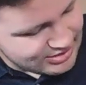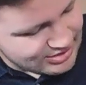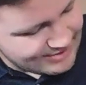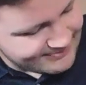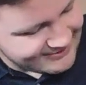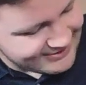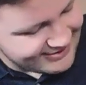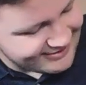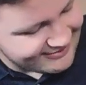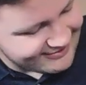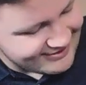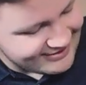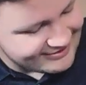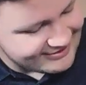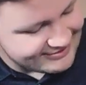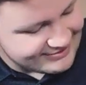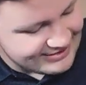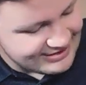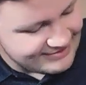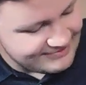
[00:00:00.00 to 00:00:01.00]
I'm going to set
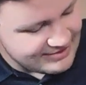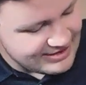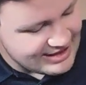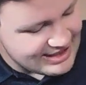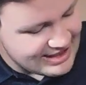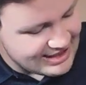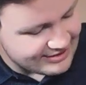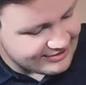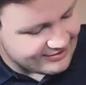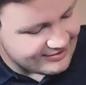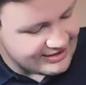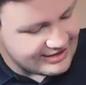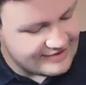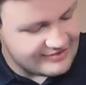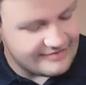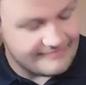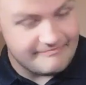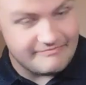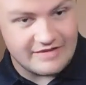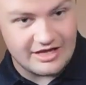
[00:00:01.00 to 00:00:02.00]
the TBX
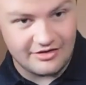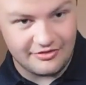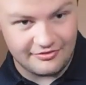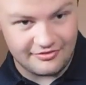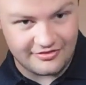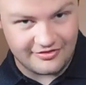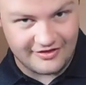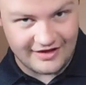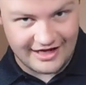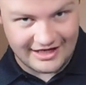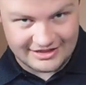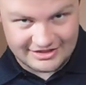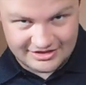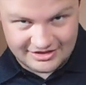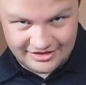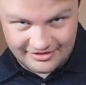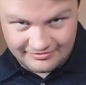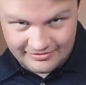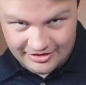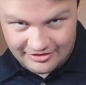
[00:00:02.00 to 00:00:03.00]
in the middle
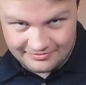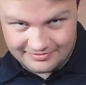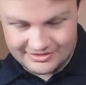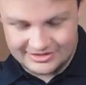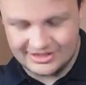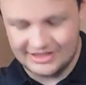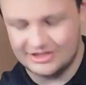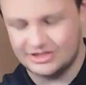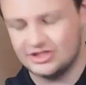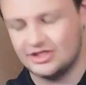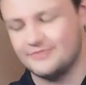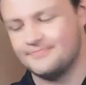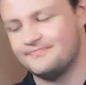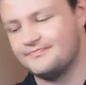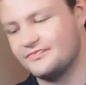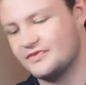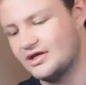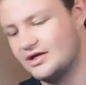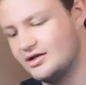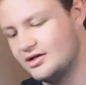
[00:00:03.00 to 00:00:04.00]
section, the middle position,
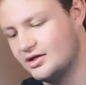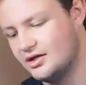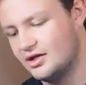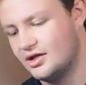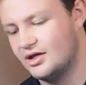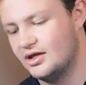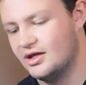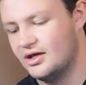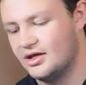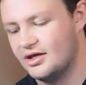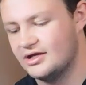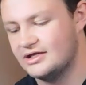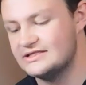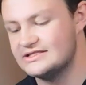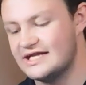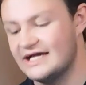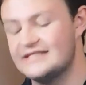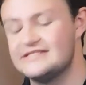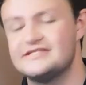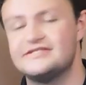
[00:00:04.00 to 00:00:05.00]
because
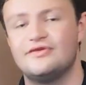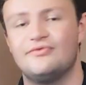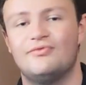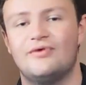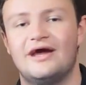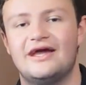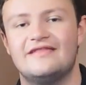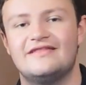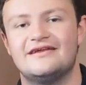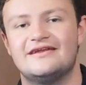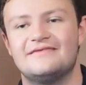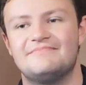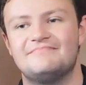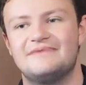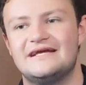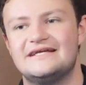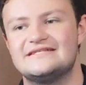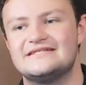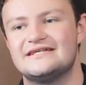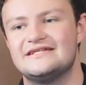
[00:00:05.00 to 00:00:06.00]
that's the way that it
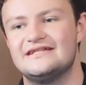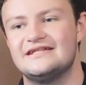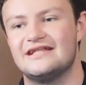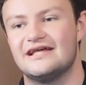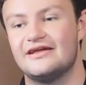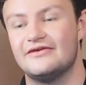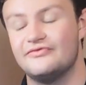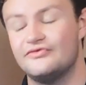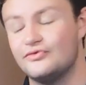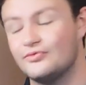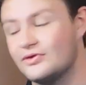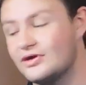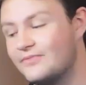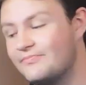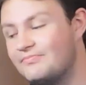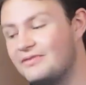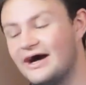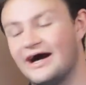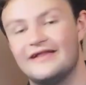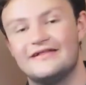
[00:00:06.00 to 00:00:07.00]
basically, like if you were going
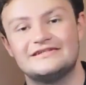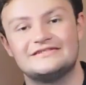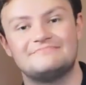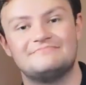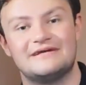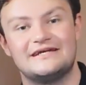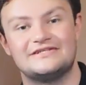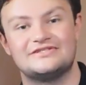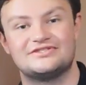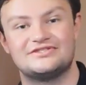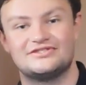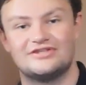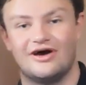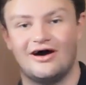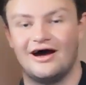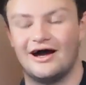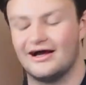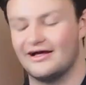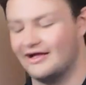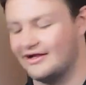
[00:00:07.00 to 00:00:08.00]
to buy this bass
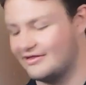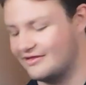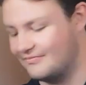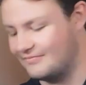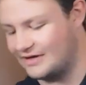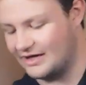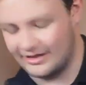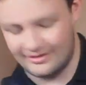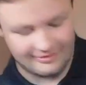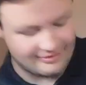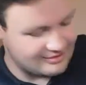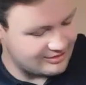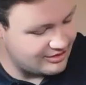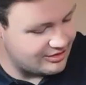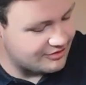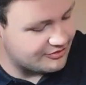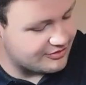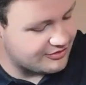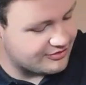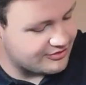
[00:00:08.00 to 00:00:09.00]
stock, that's about as
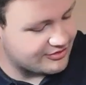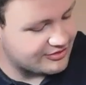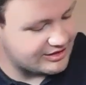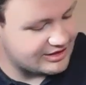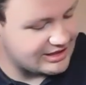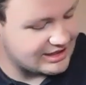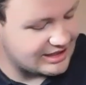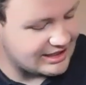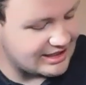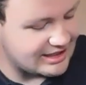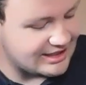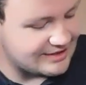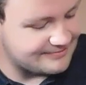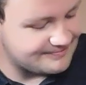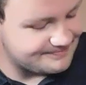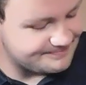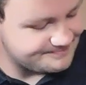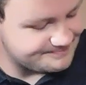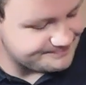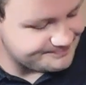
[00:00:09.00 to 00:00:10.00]
close as you're going to get
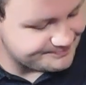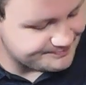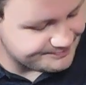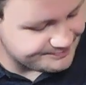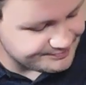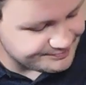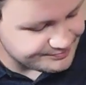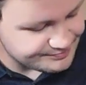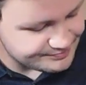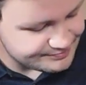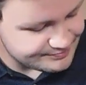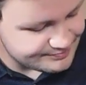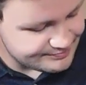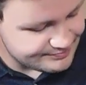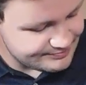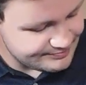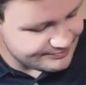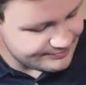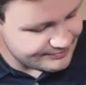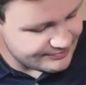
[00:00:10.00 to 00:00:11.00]

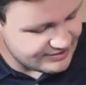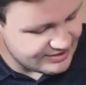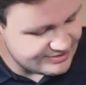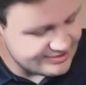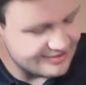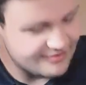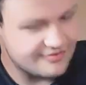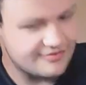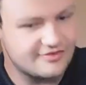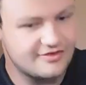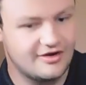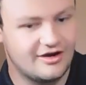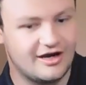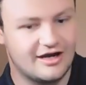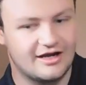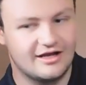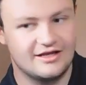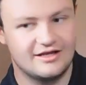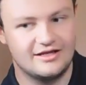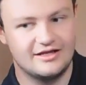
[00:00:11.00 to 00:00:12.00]
to
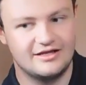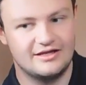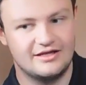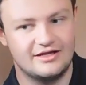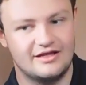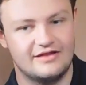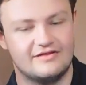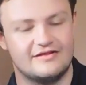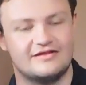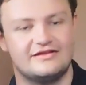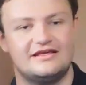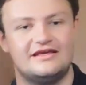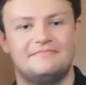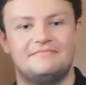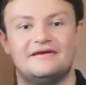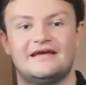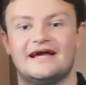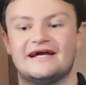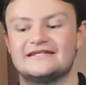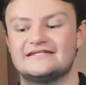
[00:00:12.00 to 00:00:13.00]
stock. Is the
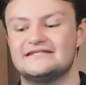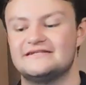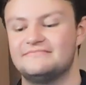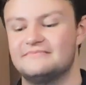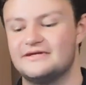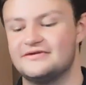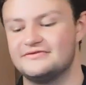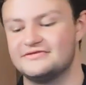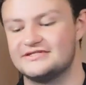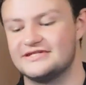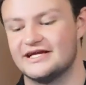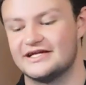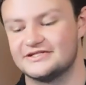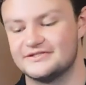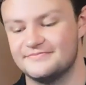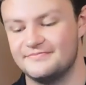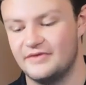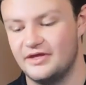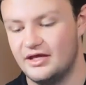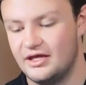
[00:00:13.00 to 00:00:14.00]
TBX in the middle
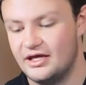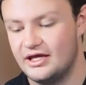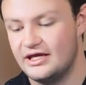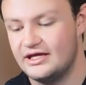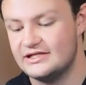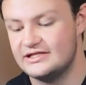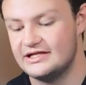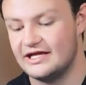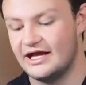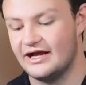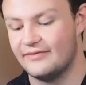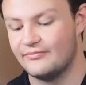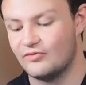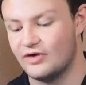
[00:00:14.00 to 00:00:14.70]
section. Today I'm